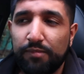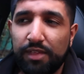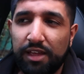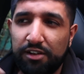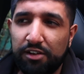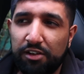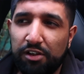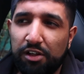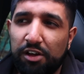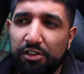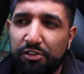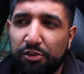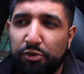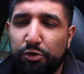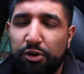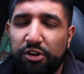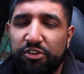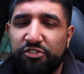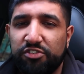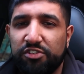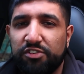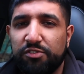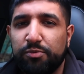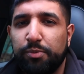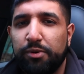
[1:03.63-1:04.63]
And a lot of the
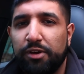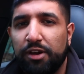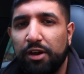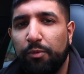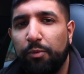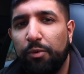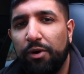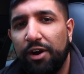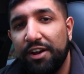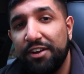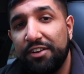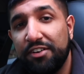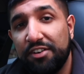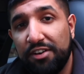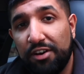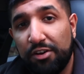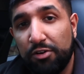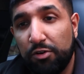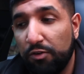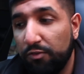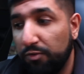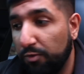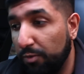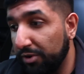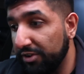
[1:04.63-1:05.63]
questions were, why didn't I
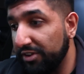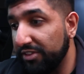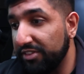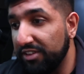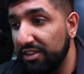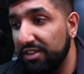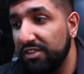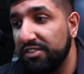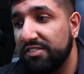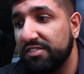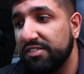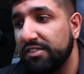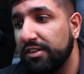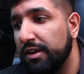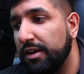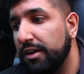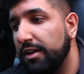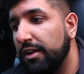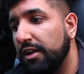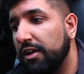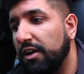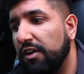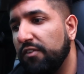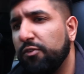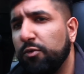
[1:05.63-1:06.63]
go for one of these?
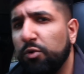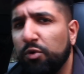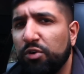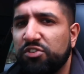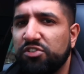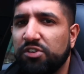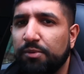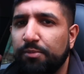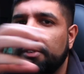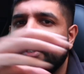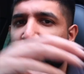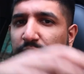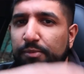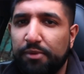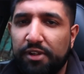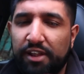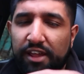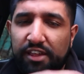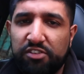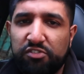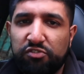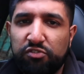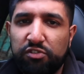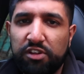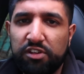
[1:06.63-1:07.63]
Of course, coming from an
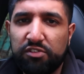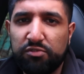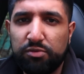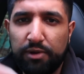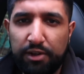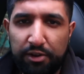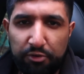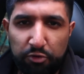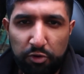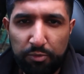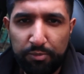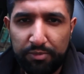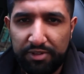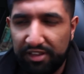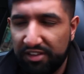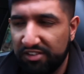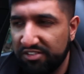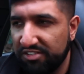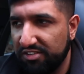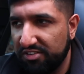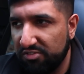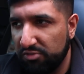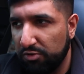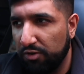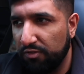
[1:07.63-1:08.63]
S3 as well, it normally
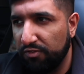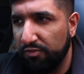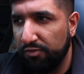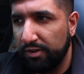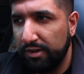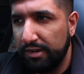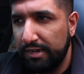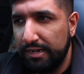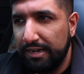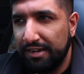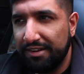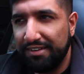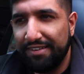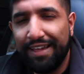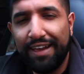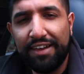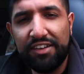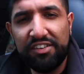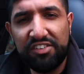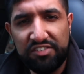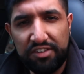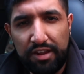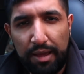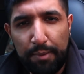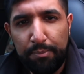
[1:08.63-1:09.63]
is the sort of
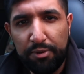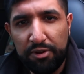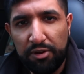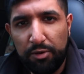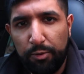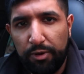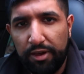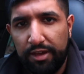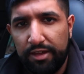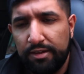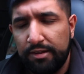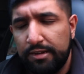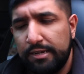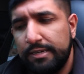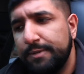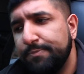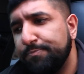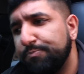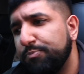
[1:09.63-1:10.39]
next step in a way.